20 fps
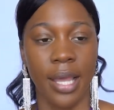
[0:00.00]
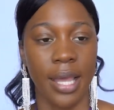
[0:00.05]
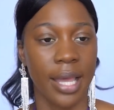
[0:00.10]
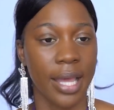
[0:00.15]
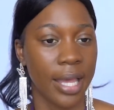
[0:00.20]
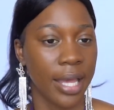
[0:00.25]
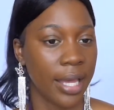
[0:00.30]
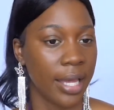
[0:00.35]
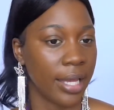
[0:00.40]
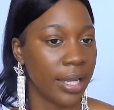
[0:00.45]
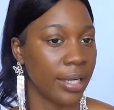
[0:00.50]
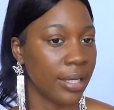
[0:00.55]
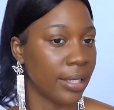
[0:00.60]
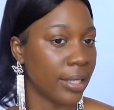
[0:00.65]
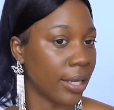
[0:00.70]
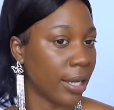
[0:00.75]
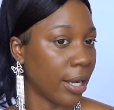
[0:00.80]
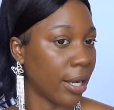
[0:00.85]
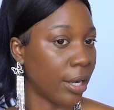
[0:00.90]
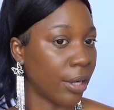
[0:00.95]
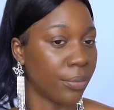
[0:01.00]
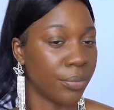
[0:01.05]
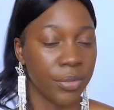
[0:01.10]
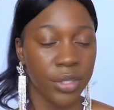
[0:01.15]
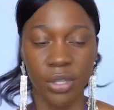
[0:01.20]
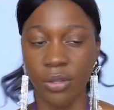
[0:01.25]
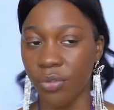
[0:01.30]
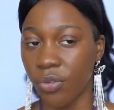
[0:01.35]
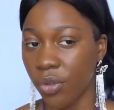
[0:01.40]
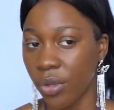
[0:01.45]
And
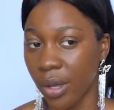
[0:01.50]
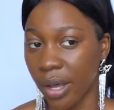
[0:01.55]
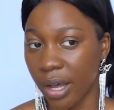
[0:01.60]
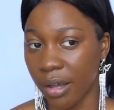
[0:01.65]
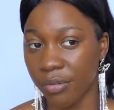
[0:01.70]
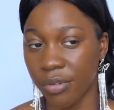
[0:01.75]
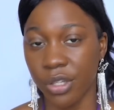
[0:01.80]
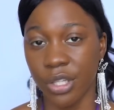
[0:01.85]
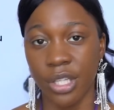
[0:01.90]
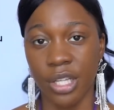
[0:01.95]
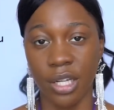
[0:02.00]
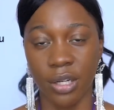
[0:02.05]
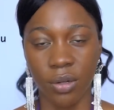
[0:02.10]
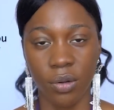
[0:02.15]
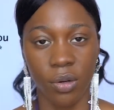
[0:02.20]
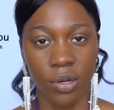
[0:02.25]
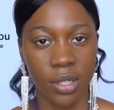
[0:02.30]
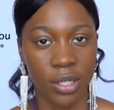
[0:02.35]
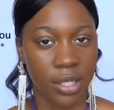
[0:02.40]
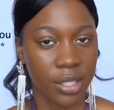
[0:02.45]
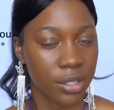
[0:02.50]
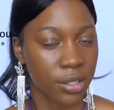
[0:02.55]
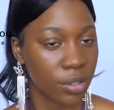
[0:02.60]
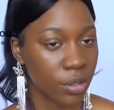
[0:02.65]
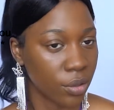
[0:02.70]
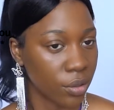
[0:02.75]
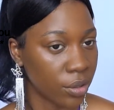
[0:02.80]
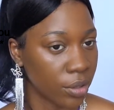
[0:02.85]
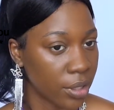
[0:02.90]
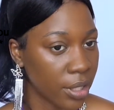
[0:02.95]
if you have a yellow
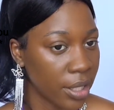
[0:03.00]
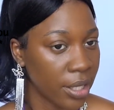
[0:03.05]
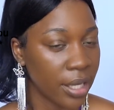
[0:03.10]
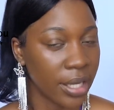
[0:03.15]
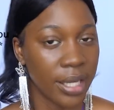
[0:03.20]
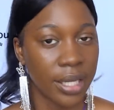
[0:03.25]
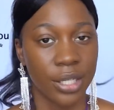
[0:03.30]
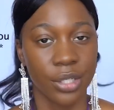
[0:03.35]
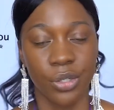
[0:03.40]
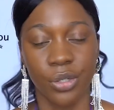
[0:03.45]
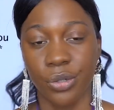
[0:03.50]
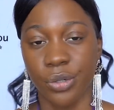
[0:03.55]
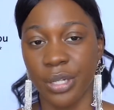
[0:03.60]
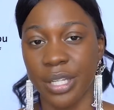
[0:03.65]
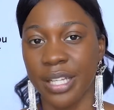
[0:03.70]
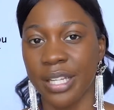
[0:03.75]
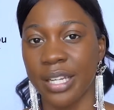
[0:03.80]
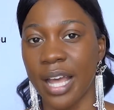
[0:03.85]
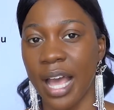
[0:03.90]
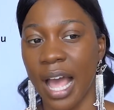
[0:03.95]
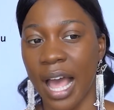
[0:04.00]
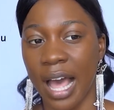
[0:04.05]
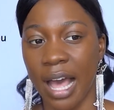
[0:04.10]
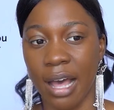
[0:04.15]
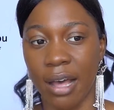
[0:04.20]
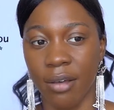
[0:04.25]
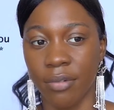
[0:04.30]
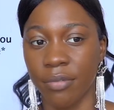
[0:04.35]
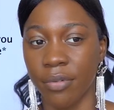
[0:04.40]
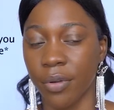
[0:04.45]
undertone, you could either
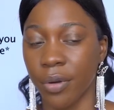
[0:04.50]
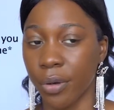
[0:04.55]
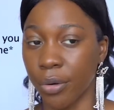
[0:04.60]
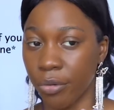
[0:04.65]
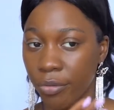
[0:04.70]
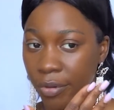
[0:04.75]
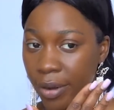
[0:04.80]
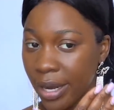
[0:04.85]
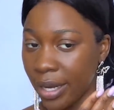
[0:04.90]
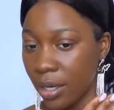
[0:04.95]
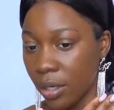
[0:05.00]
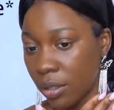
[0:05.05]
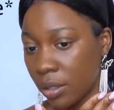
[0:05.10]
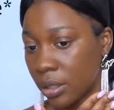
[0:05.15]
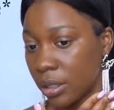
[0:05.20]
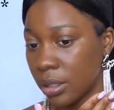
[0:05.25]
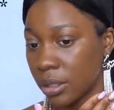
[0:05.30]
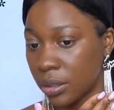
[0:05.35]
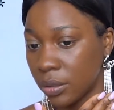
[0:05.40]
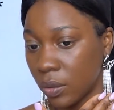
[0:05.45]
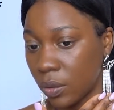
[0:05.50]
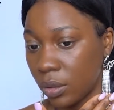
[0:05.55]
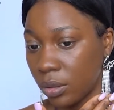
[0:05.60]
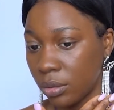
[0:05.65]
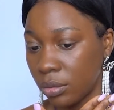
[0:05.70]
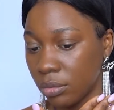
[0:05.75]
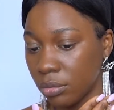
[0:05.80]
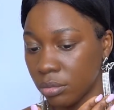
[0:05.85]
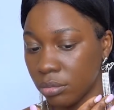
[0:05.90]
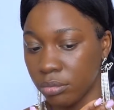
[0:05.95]
have a red
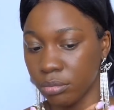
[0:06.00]
undertone